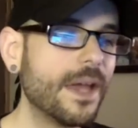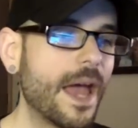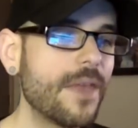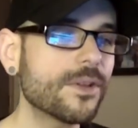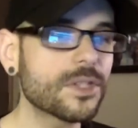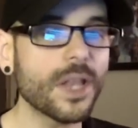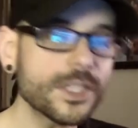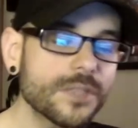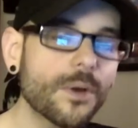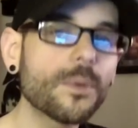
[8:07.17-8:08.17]
And there's
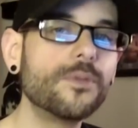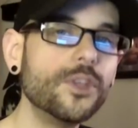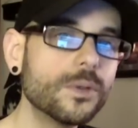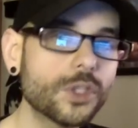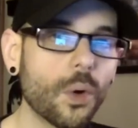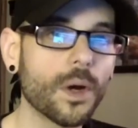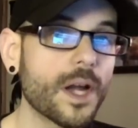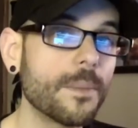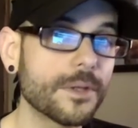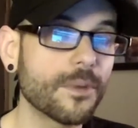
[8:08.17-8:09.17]
less of a review score
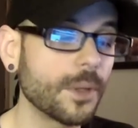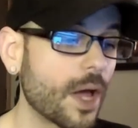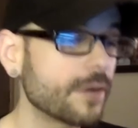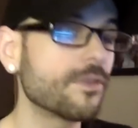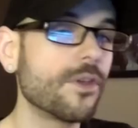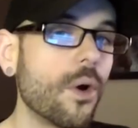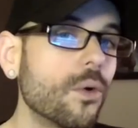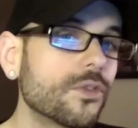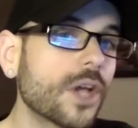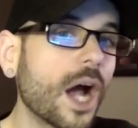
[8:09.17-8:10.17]
coming from a lot of
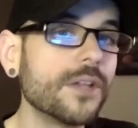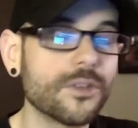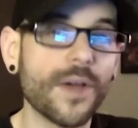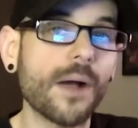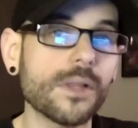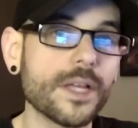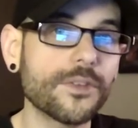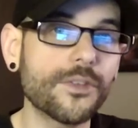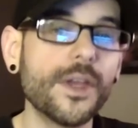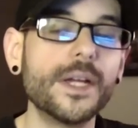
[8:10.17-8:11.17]
those kinds of
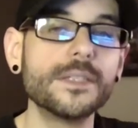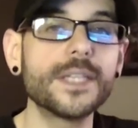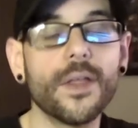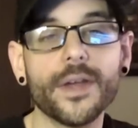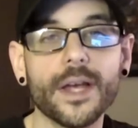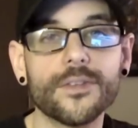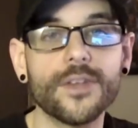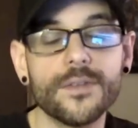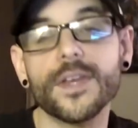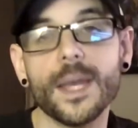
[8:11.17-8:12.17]
outlets telling us
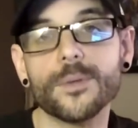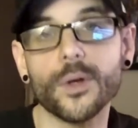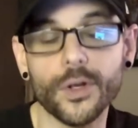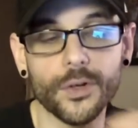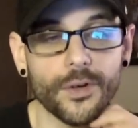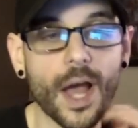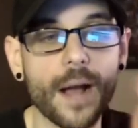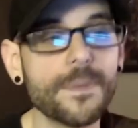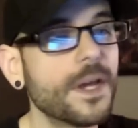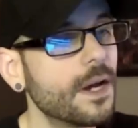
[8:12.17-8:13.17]
if games are good or
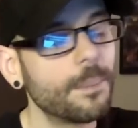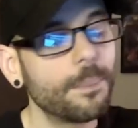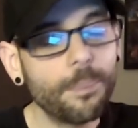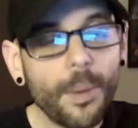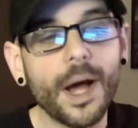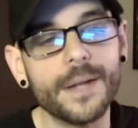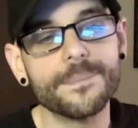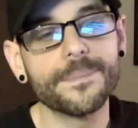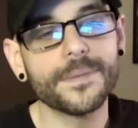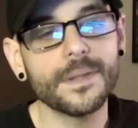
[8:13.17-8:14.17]
not. But
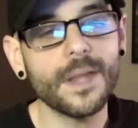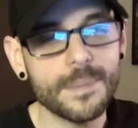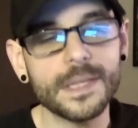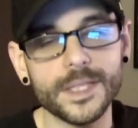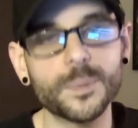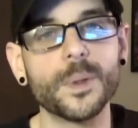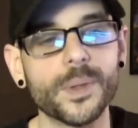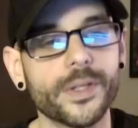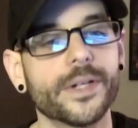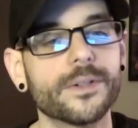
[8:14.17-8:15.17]
I mean, let's be
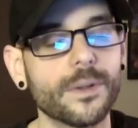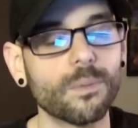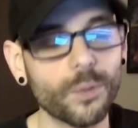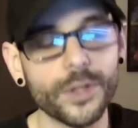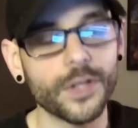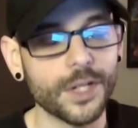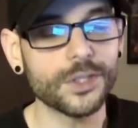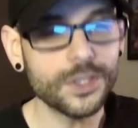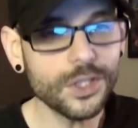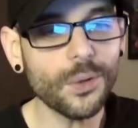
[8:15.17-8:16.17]
real here, real here.
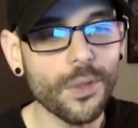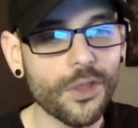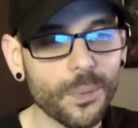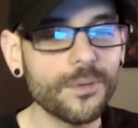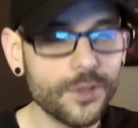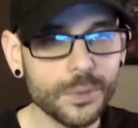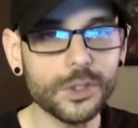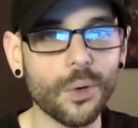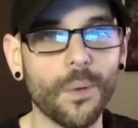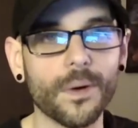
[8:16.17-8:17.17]
Still, the review
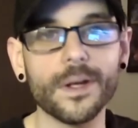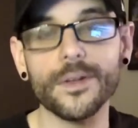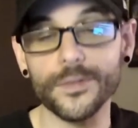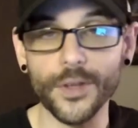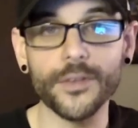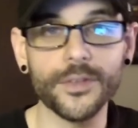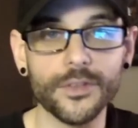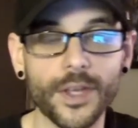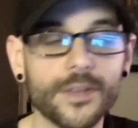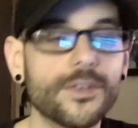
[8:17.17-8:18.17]
score does
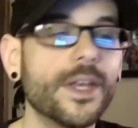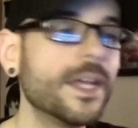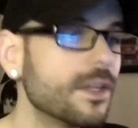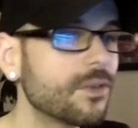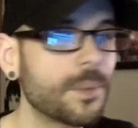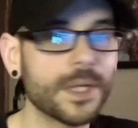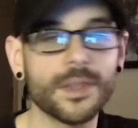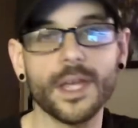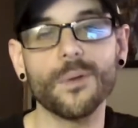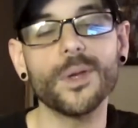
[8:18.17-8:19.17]
exist. It is a big
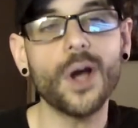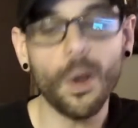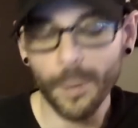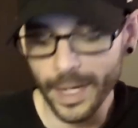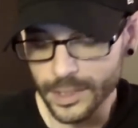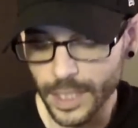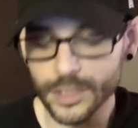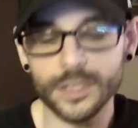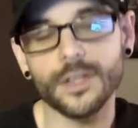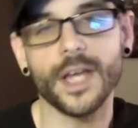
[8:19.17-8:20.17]
thing. We all pay
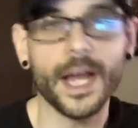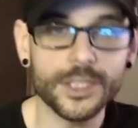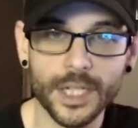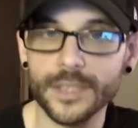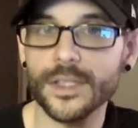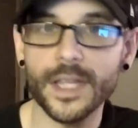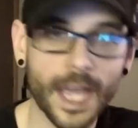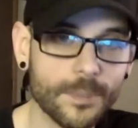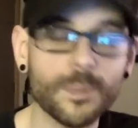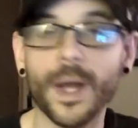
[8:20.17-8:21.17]
attention to the I G Ns and the
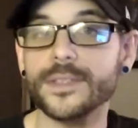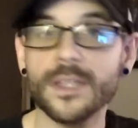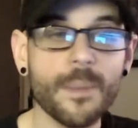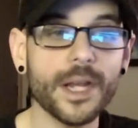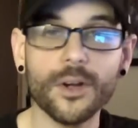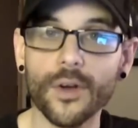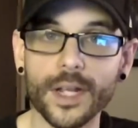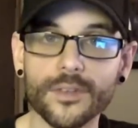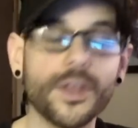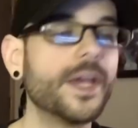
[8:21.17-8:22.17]
GameSpots and the
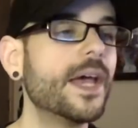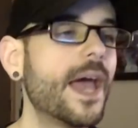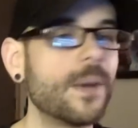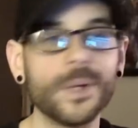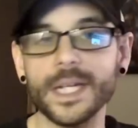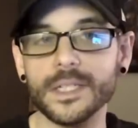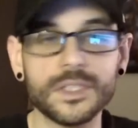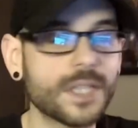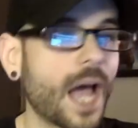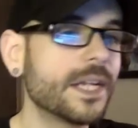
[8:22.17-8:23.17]
Metacritics, and we get
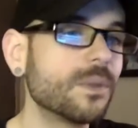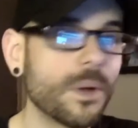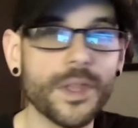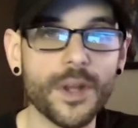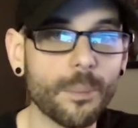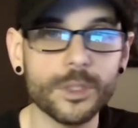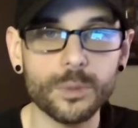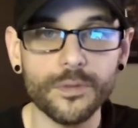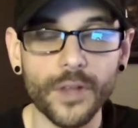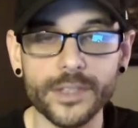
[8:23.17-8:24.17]
excited when the numbers
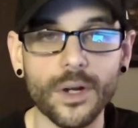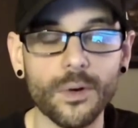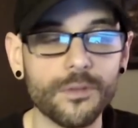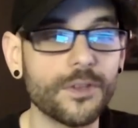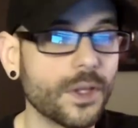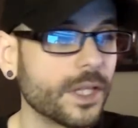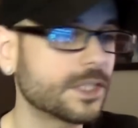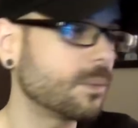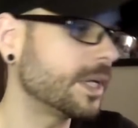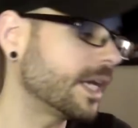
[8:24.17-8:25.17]
reflect our own feelings,
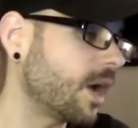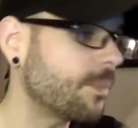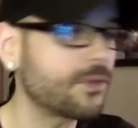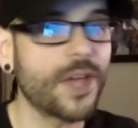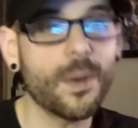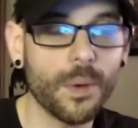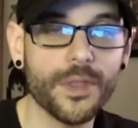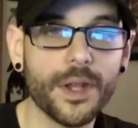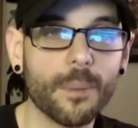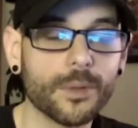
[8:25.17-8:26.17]
and we get upset when
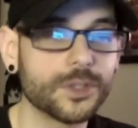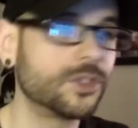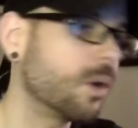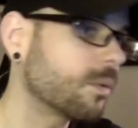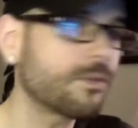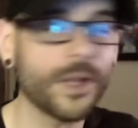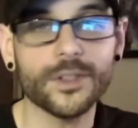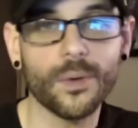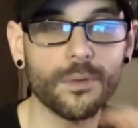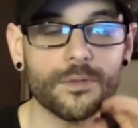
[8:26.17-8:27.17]
the numbers don't reflect
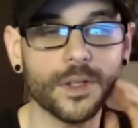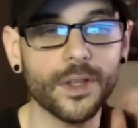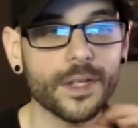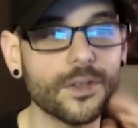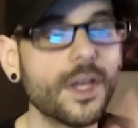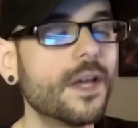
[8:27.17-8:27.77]
our own feelings.